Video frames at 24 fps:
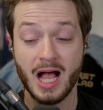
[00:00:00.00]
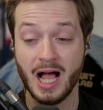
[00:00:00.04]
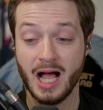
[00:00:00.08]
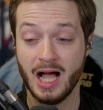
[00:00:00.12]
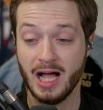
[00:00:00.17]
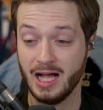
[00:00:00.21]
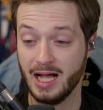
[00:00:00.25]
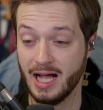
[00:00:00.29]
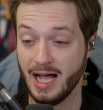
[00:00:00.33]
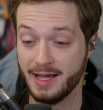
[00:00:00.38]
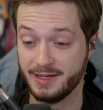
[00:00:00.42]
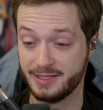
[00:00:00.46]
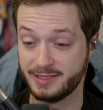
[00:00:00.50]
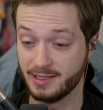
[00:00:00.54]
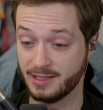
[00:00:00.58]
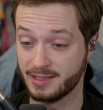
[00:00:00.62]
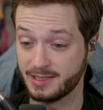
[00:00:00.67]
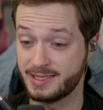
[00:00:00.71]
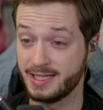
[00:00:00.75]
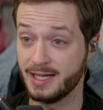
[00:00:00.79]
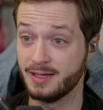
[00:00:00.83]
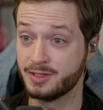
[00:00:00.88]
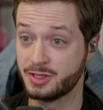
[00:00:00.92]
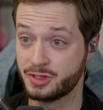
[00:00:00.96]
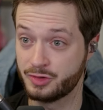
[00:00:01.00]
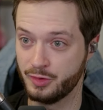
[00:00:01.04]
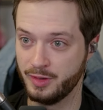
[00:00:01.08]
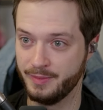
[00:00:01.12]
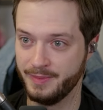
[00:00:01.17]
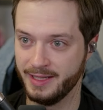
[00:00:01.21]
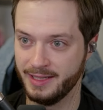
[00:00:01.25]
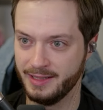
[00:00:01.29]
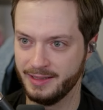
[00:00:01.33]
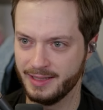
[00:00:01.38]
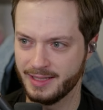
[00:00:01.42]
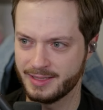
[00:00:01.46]
Uh, I saw Sal
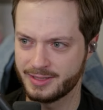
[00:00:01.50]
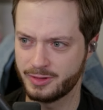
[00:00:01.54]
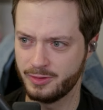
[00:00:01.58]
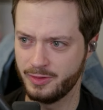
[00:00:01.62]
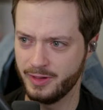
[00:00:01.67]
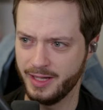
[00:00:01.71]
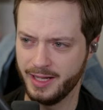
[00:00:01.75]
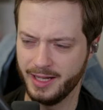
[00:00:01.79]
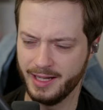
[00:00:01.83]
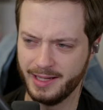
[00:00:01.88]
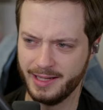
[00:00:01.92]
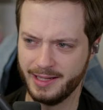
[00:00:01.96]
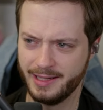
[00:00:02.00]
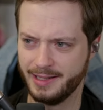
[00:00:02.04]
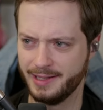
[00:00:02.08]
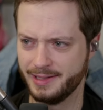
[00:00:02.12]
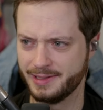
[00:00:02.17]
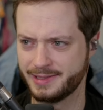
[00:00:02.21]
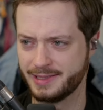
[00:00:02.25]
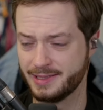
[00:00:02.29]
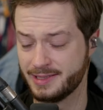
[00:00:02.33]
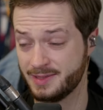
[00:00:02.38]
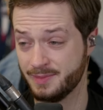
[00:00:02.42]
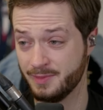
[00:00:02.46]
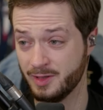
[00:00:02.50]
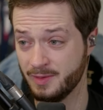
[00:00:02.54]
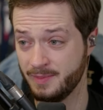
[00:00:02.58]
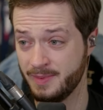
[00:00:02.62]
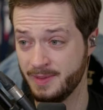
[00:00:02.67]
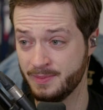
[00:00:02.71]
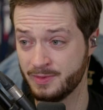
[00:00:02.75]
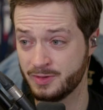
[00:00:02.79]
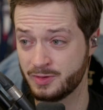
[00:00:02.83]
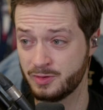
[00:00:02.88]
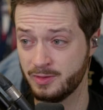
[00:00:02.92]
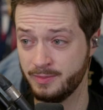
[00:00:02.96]
streaming yesterday. I, I saw some other
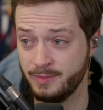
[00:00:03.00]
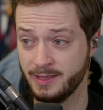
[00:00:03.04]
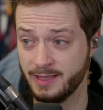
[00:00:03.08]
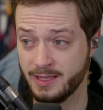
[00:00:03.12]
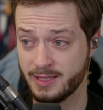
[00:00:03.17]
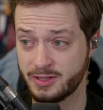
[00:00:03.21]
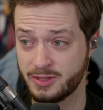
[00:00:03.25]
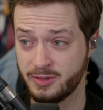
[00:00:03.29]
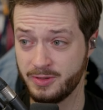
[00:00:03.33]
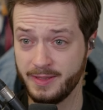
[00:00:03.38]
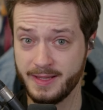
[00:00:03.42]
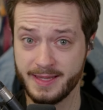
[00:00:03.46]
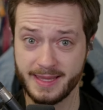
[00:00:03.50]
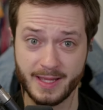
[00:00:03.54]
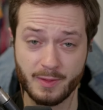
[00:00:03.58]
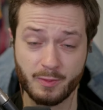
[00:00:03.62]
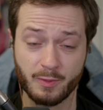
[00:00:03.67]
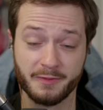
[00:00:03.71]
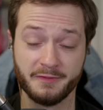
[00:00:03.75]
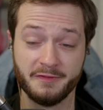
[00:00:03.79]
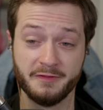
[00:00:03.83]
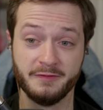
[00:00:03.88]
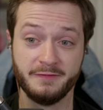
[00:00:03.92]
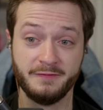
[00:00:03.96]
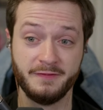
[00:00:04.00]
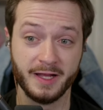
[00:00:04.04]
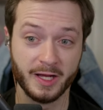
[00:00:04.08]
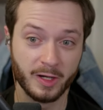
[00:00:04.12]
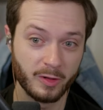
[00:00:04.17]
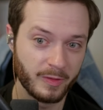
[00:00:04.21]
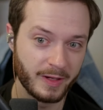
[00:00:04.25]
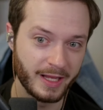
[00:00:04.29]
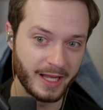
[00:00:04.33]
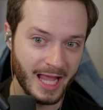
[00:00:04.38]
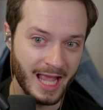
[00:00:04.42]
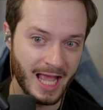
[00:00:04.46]
people streaming yesterday. They were
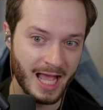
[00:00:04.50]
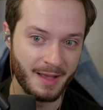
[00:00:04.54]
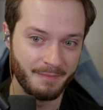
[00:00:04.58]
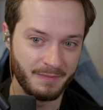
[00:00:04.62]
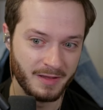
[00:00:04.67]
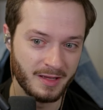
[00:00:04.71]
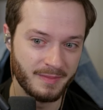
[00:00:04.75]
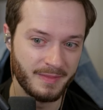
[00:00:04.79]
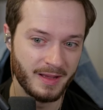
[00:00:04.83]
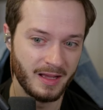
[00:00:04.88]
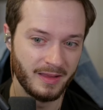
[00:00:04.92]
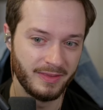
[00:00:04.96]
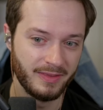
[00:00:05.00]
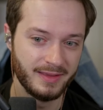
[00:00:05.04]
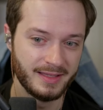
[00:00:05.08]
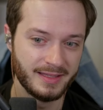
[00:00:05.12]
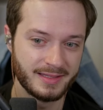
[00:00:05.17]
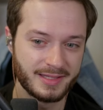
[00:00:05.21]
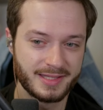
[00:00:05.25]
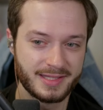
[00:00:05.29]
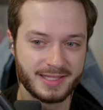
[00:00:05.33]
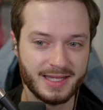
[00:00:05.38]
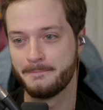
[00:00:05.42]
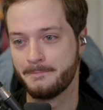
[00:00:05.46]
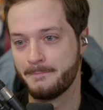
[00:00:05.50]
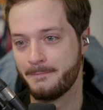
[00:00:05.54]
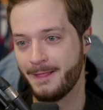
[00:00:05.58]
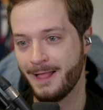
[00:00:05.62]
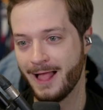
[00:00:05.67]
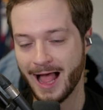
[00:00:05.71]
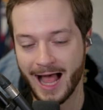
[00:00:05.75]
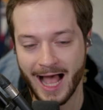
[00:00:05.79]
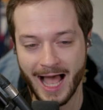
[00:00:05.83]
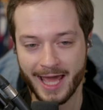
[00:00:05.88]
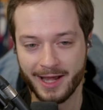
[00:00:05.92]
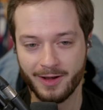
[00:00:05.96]
very happy about this.
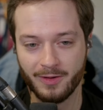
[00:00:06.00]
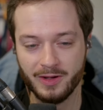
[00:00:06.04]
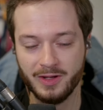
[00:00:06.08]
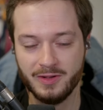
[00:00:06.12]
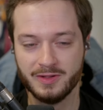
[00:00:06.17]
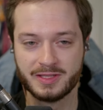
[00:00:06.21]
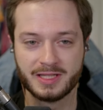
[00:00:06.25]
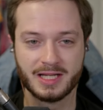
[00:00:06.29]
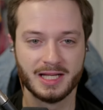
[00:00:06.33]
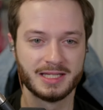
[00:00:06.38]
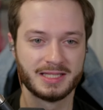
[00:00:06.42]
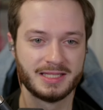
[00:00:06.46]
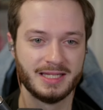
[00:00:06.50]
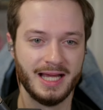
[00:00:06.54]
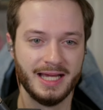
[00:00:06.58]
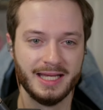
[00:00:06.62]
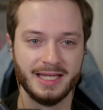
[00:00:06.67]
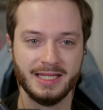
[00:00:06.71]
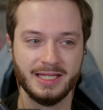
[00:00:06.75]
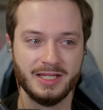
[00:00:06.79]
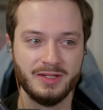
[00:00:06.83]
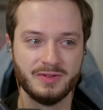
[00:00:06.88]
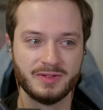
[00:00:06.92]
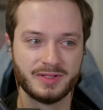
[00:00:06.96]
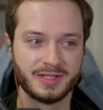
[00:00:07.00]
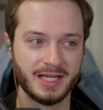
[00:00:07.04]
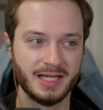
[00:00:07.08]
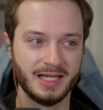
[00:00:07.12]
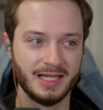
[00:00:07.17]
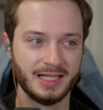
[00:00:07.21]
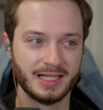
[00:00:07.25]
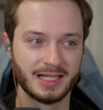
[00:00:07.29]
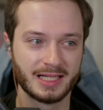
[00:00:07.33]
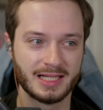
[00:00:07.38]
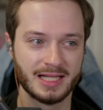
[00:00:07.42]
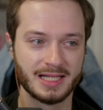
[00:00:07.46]
I don't use custom. I didn't use
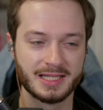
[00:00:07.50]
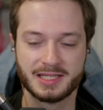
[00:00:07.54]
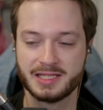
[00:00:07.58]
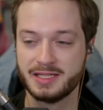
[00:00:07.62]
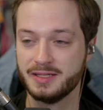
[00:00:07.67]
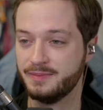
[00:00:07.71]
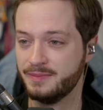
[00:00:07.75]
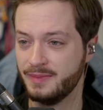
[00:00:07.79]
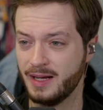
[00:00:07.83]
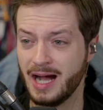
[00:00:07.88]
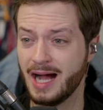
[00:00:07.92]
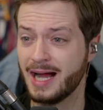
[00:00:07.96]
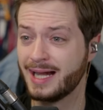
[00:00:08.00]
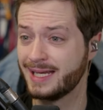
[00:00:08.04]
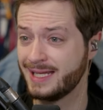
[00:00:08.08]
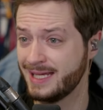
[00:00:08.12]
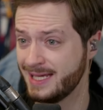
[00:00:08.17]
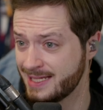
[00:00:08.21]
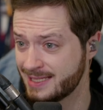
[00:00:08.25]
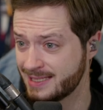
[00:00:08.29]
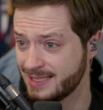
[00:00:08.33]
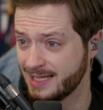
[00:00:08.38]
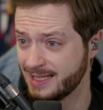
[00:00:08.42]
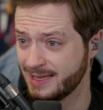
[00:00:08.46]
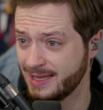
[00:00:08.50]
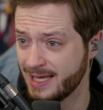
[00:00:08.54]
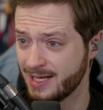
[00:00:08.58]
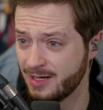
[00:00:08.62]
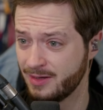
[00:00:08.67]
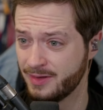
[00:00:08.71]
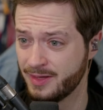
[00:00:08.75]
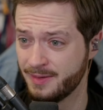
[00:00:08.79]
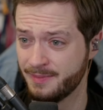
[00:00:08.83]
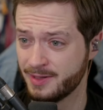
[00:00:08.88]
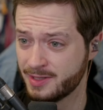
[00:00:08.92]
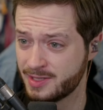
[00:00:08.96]
uh, custom hotkeys like that all
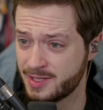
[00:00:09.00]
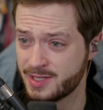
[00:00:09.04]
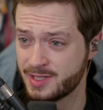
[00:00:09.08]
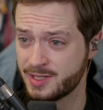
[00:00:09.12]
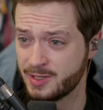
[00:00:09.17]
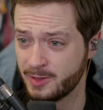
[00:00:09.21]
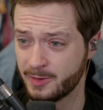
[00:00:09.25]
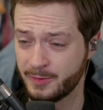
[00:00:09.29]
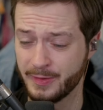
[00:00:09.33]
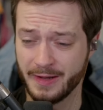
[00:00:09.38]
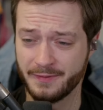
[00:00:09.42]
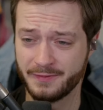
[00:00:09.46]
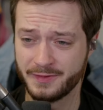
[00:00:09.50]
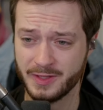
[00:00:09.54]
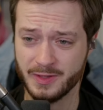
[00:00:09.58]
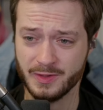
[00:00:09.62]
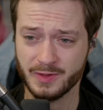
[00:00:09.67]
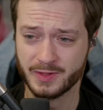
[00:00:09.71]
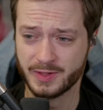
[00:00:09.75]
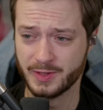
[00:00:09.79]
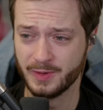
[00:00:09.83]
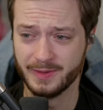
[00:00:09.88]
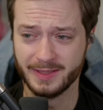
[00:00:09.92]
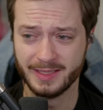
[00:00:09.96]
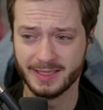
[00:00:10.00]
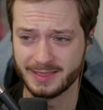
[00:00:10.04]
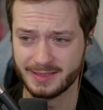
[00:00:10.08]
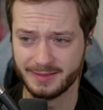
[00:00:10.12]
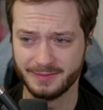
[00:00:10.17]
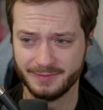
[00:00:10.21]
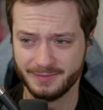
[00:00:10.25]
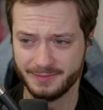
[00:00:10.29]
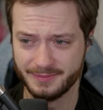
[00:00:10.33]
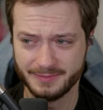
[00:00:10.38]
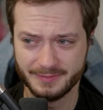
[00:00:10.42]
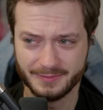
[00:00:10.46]
that much in StarCraft two, so it
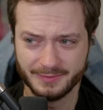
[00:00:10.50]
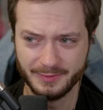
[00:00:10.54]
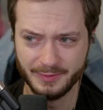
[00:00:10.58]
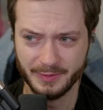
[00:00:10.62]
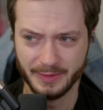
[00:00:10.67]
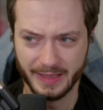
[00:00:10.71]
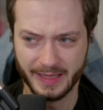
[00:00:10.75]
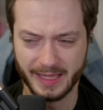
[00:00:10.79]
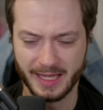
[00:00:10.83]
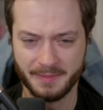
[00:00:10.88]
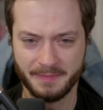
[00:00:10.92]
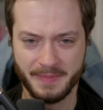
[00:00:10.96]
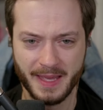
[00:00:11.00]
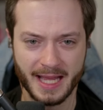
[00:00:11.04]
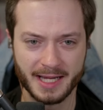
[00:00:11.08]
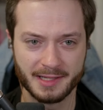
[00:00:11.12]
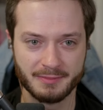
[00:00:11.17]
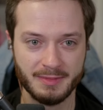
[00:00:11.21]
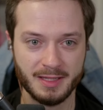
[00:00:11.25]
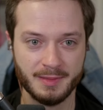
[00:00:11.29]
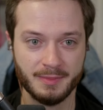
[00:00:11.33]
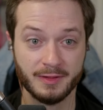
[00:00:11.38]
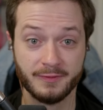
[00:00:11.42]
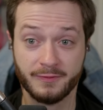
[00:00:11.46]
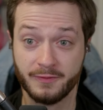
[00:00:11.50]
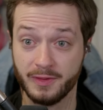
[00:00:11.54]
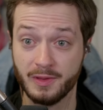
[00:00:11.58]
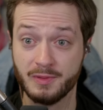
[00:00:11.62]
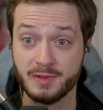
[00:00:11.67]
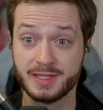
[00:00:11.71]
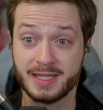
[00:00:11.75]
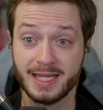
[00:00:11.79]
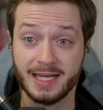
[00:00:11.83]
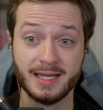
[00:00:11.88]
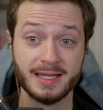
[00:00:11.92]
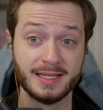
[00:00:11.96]
doesn't really impact me. But for
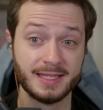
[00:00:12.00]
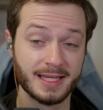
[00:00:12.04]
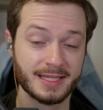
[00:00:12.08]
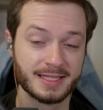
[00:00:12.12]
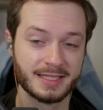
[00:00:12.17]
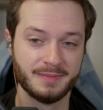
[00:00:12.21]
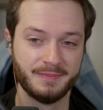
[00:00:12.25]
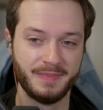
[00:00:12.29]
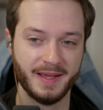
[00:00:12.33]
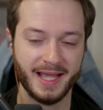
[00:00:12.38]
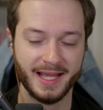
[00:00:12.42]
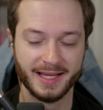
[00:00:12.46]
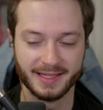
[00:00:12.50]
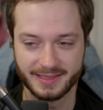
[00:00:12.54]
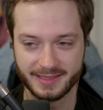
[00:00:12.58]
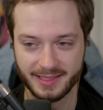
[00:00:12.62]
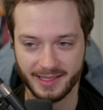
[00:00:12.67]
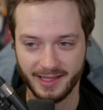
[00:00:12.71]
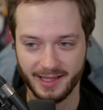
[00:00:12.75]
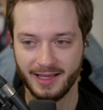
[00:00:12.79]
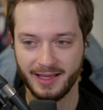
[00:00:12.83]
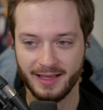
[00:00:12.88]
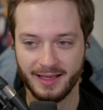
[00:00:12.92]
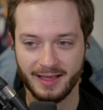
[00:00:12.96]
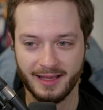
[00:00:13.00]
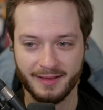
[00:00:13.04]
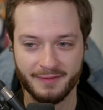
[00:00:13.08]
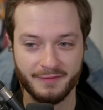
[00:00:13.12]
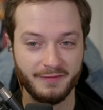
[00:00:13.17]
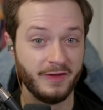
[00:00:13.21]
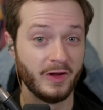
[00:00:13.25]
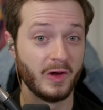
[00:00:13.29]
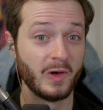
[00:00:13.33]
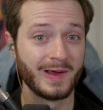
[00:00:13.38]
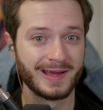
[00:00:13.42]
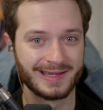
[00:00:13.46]
those that it does impact,
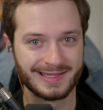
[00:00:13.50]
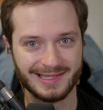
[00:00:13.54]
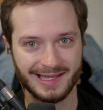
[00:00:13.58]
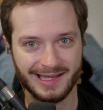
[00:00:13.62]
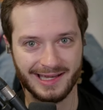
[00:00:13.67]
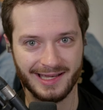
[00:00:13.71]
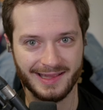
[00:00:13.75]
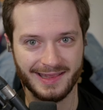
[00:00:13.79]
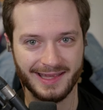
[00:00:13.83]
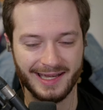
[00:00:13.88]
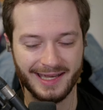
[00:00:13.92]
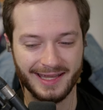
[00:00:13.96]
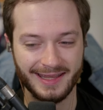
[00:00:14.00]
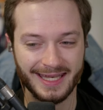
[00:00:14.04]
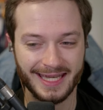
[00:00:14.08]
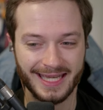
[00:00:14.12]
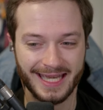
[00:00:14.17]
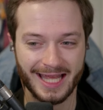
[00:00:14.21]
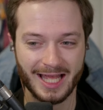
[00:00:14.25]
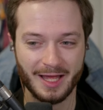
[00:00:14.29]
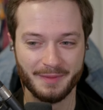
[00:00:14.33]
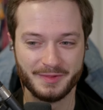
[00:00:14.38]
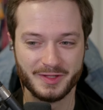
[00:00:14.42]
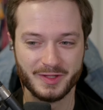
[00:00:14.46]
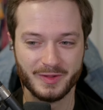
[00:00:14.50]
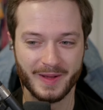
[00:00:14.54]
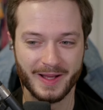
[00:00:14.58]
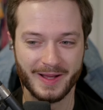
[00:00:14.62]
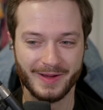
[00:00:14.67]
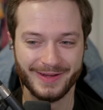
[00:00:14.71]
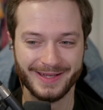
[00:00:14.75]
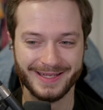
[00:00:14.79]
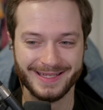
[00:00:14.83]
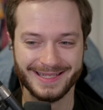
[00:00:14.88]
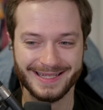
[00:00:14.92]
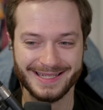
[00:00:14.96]
very excited that it, that it helps you
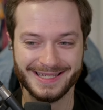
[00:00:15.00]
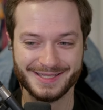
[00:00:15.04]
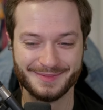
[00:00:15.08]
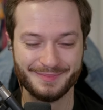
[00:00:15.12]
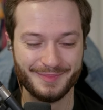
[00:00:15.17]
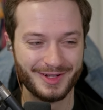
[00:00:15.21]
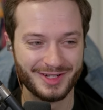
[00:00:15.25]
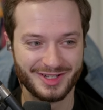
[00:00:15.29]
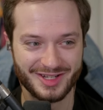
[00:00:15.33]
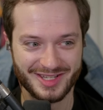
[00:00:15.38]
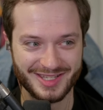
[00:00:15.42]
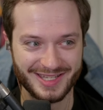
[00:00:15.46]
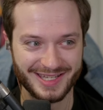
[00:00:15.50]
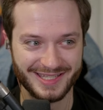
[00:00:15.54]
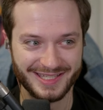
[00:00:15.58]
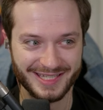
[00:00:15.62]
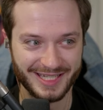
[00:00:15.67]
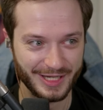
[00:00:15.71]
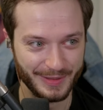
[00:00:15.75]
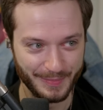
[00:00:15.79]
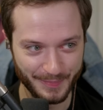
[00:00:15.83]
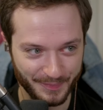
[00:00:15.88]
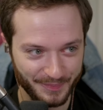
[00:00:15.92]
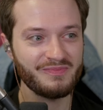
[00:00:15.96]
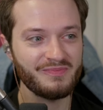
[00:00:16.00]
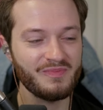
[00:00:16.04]
out as much as it did.